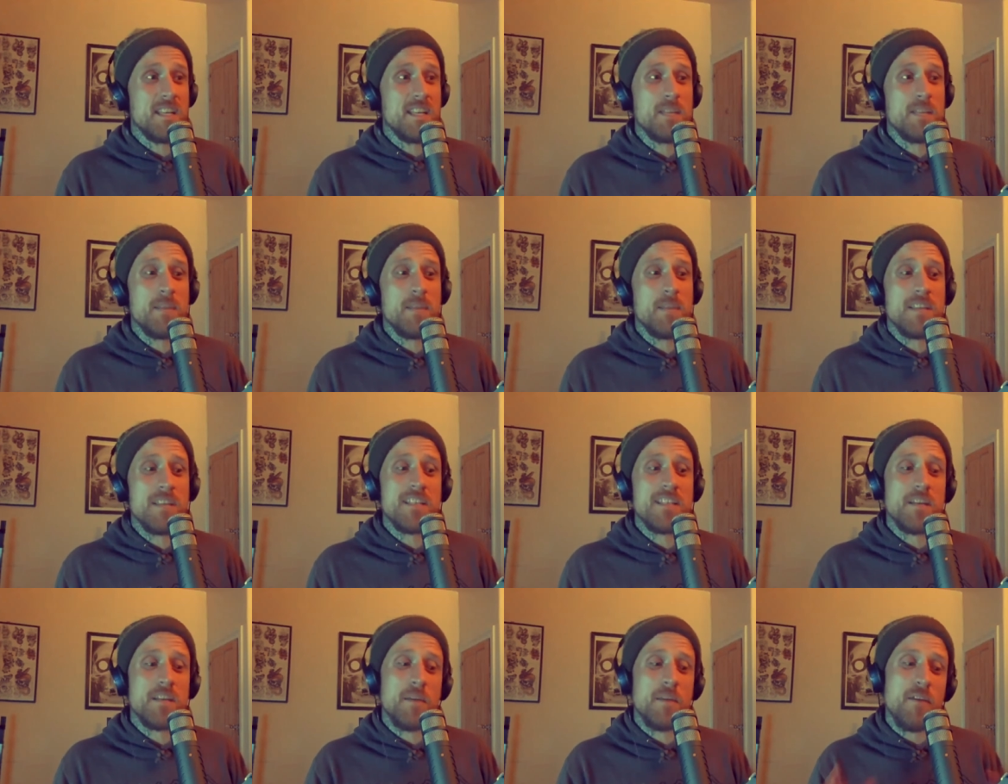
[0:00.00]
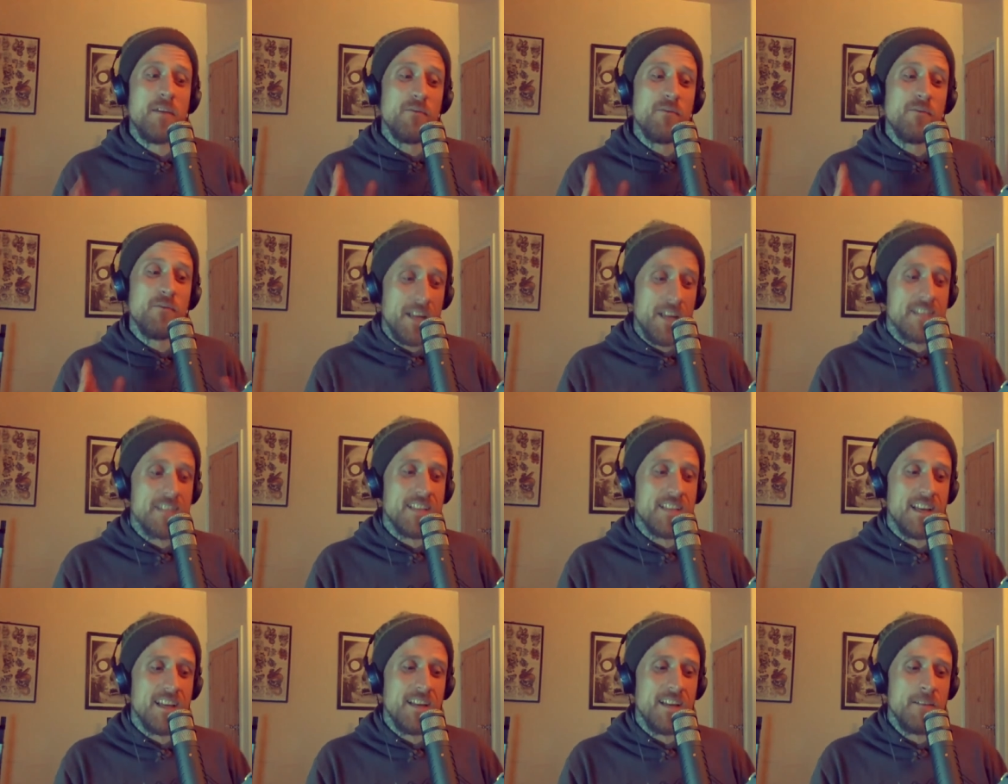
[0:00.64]
And the best thing about
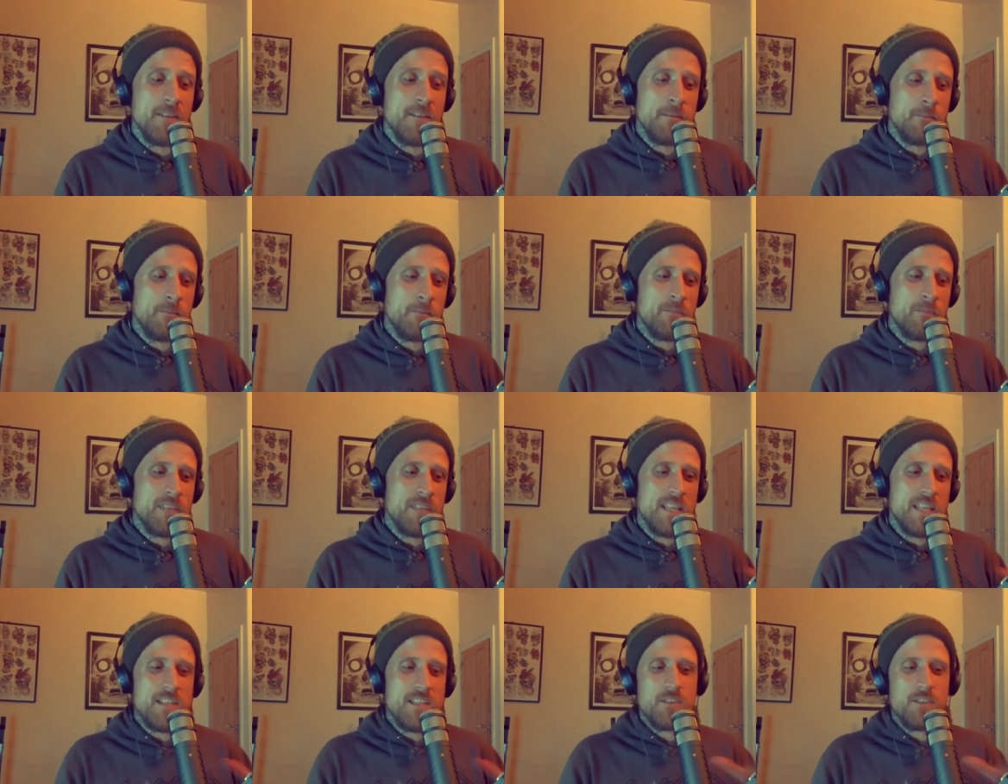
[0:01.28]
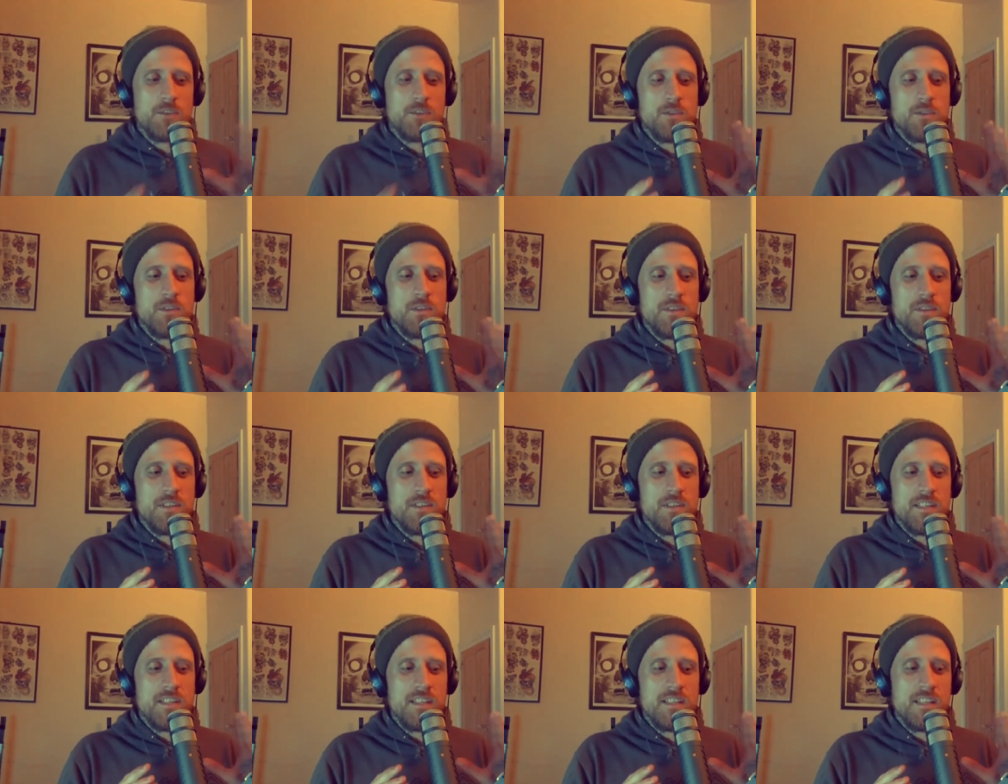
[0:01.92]
Victor is he'll do
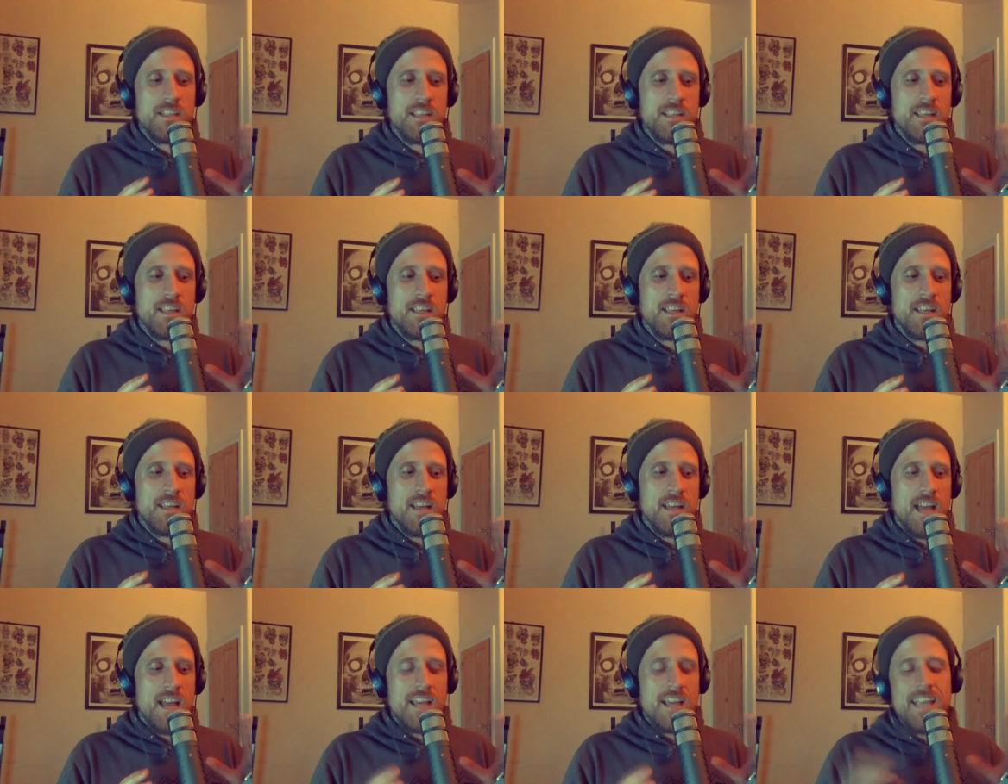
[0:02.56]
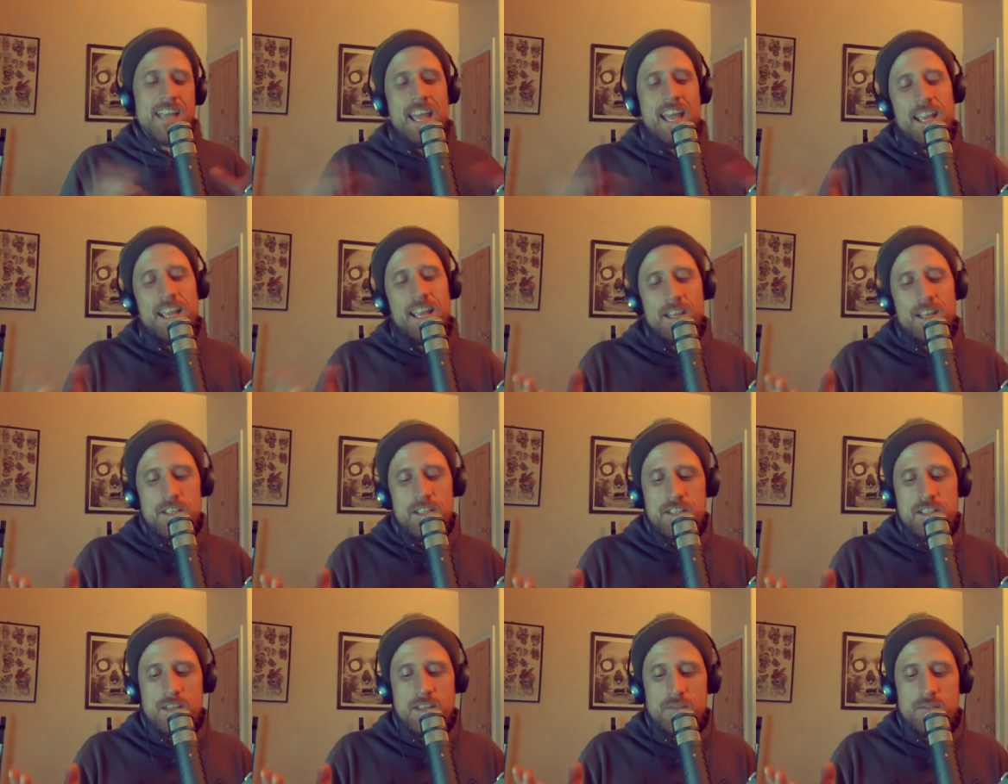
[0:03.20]
something again,
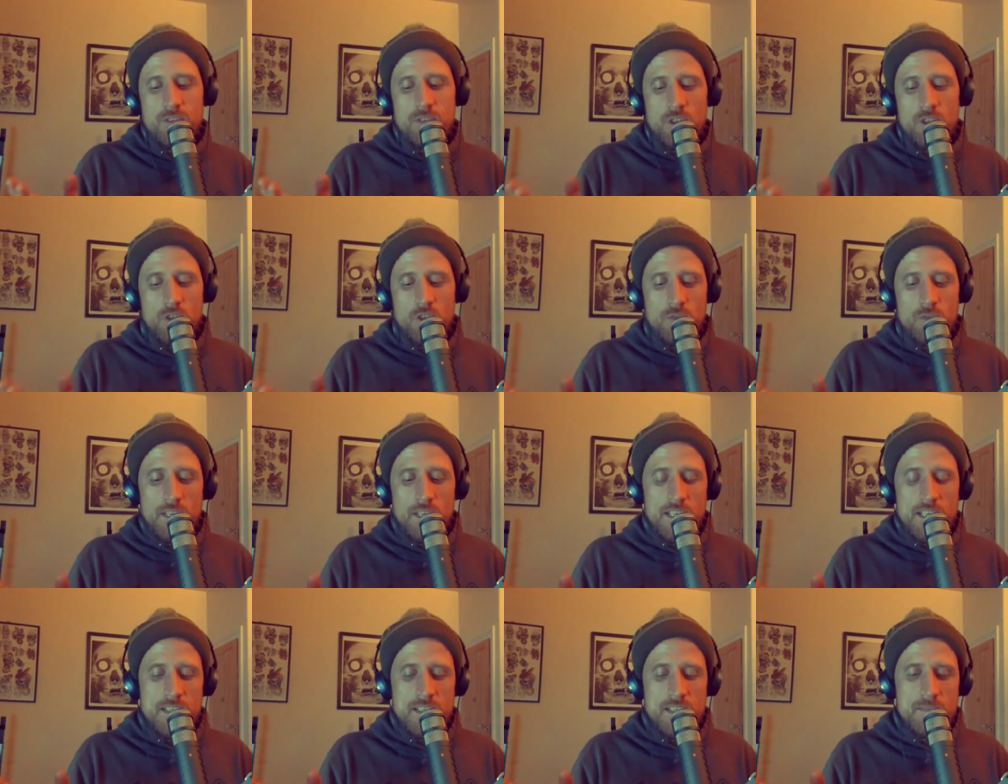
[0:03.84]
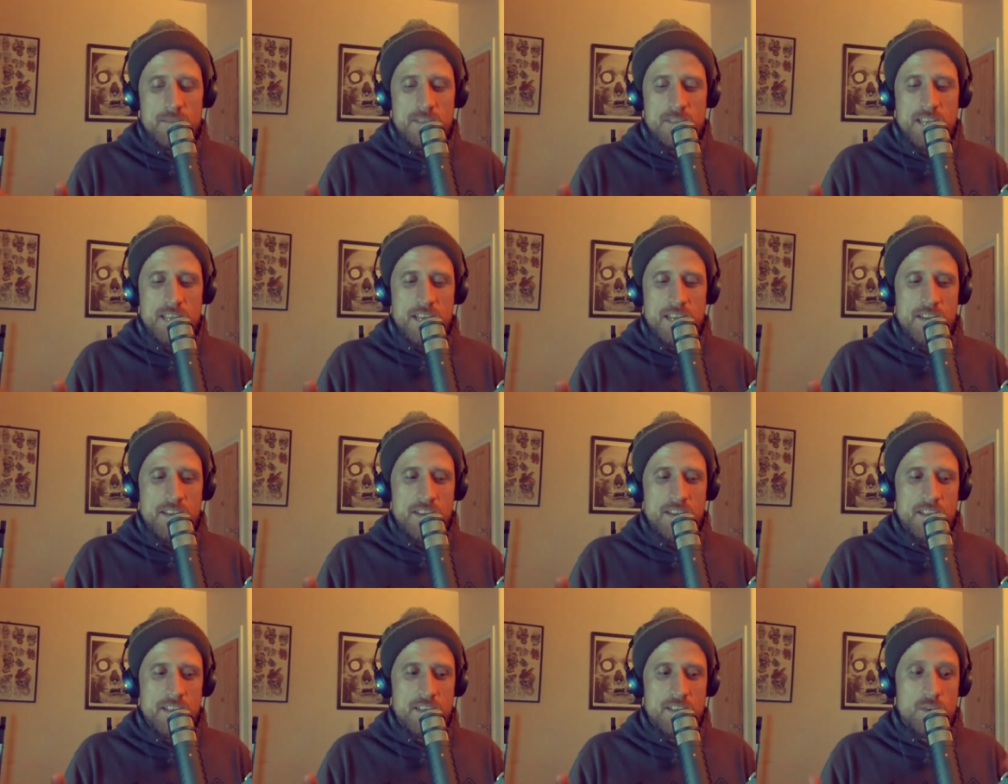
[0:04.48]
because the color realism side
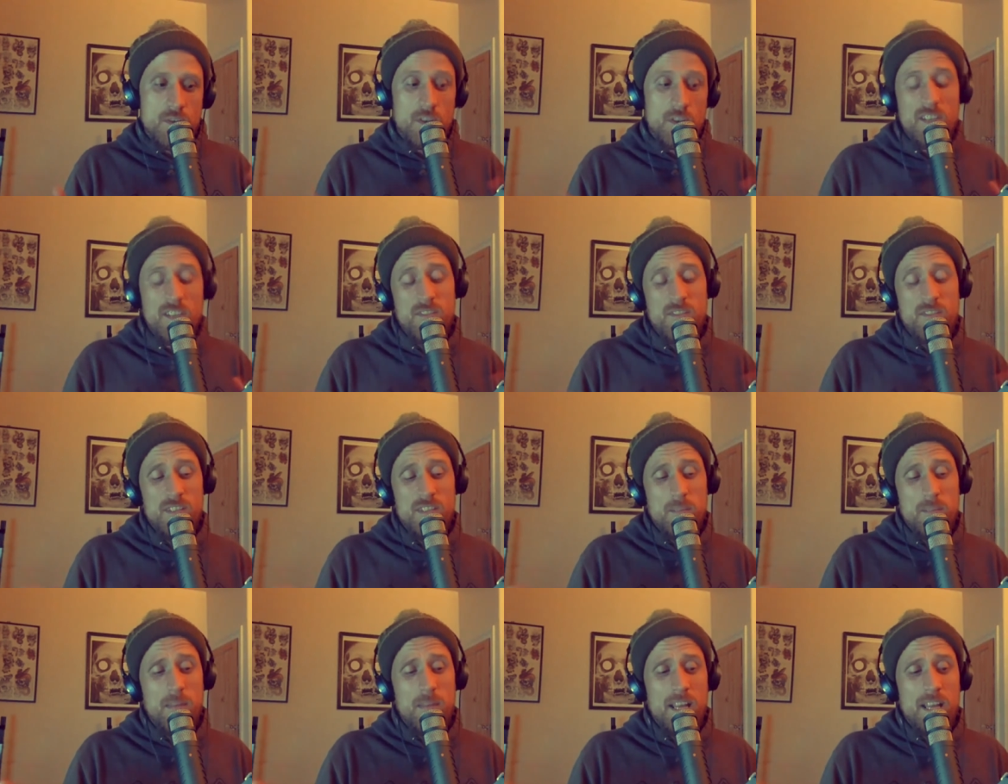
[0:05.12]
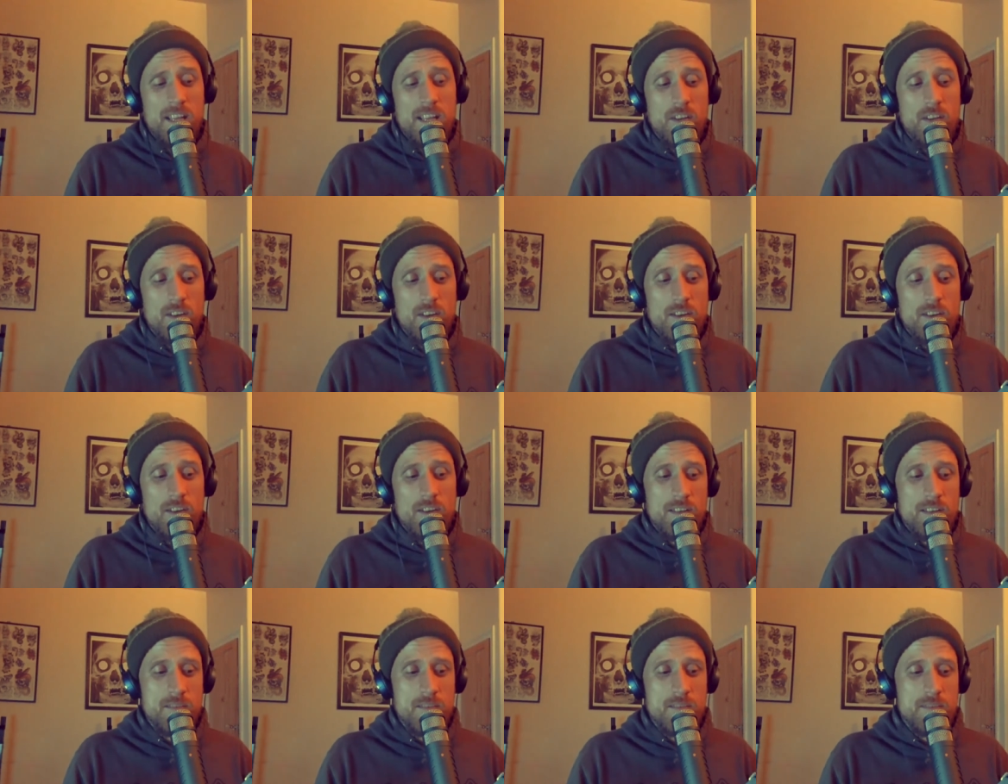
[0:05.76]
of things, or even the black and gray
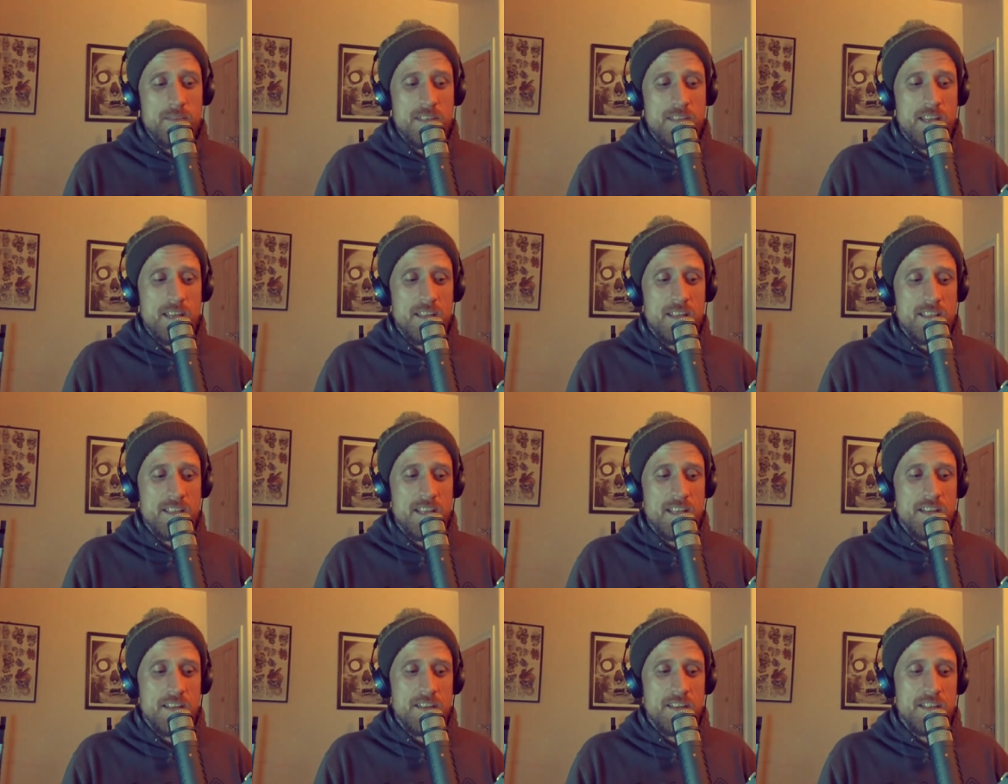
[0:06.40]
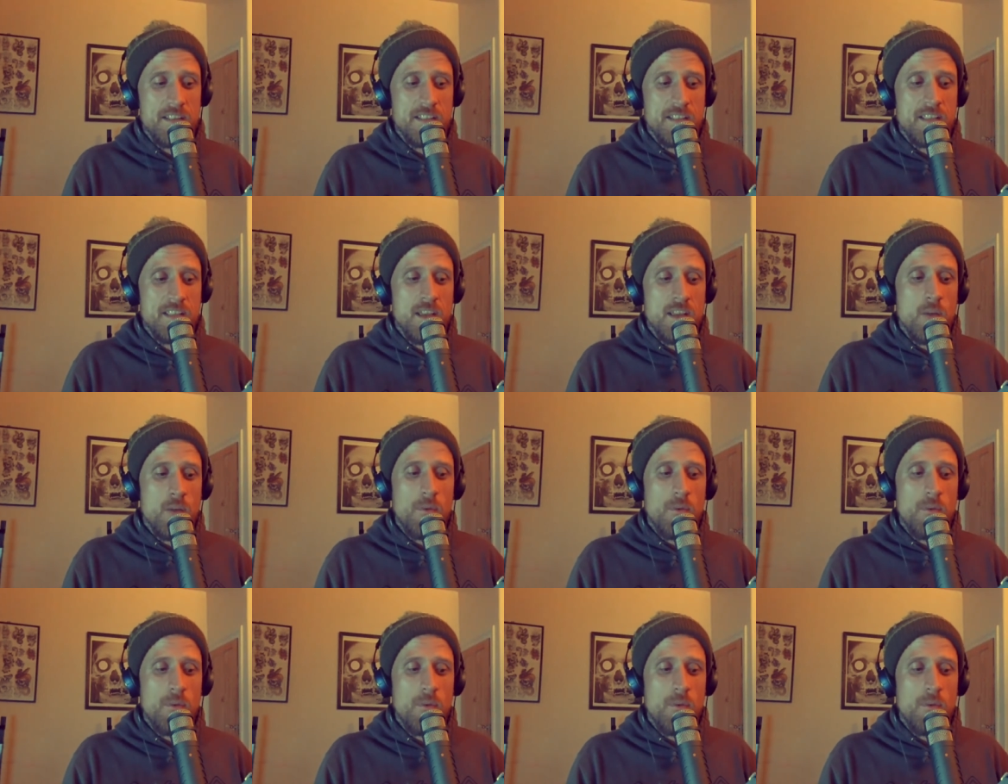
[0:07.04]
realism side of things,